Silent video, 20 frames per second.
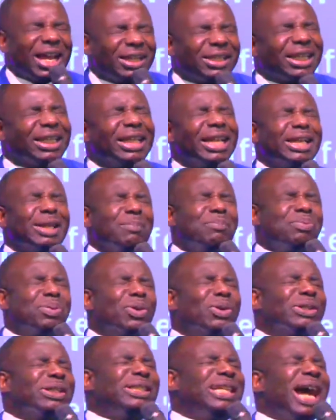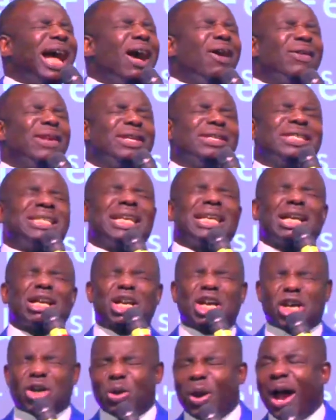The lady broke down and started
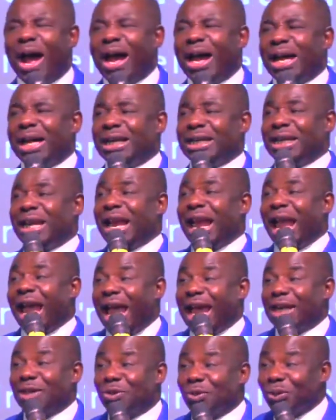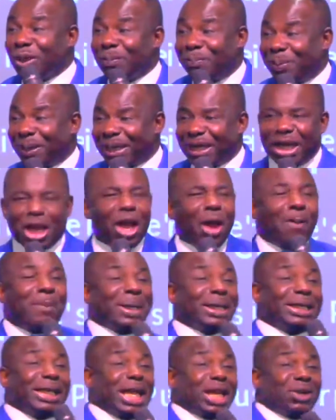crying and weeping.
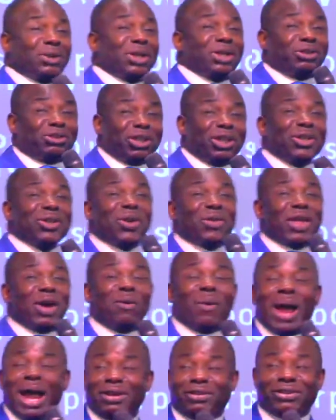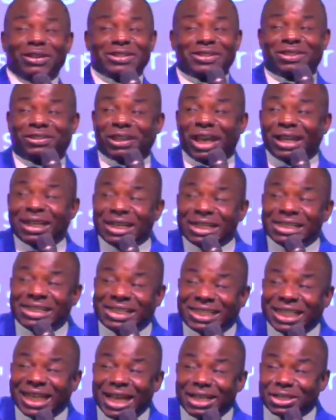But little did she know that while she's shedding
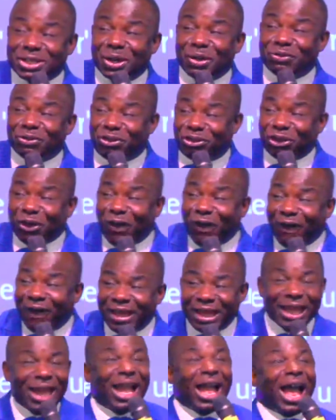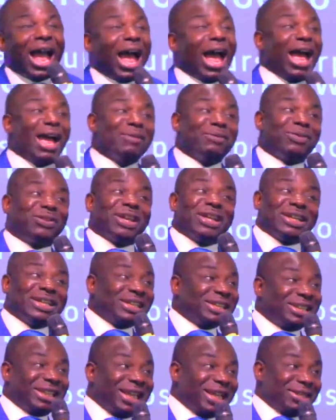tears of joy, I'm
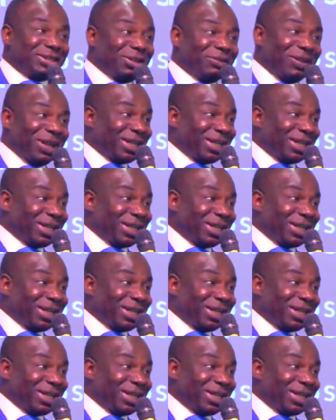shedding tears of